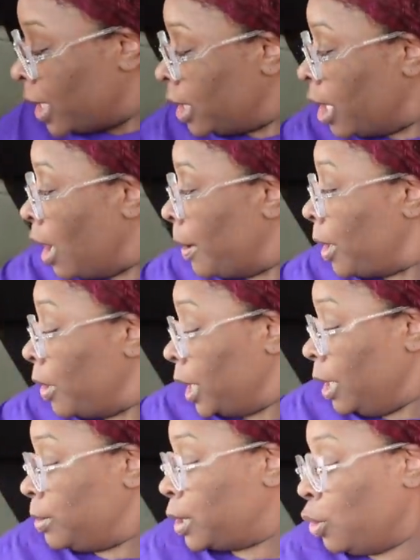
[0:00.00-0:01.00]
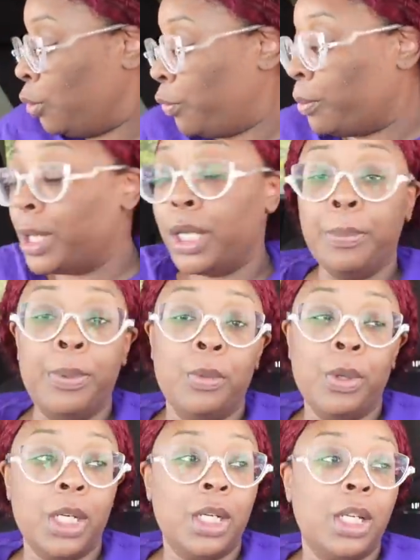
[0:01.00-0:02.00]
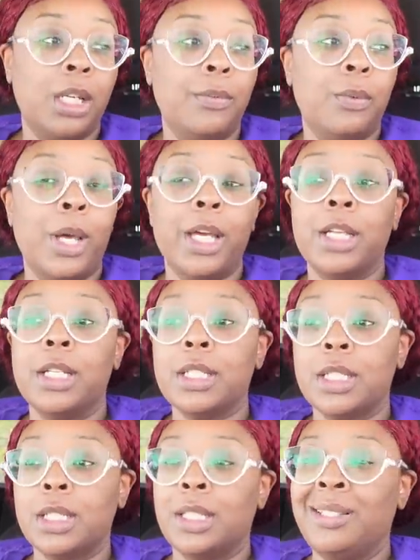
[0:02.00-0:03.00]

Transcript: no, I'm going to keep two for me and put one in the giveaway because